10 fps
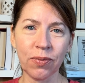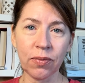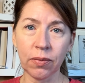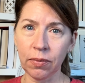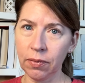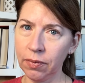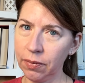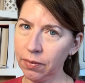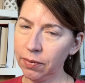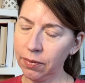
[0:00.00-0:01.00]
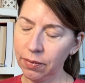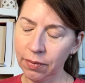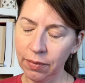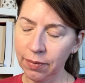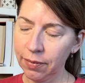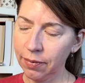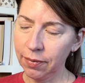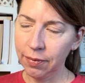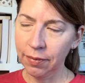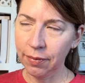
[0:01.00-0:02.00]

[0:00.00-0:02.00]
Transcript: [no speech]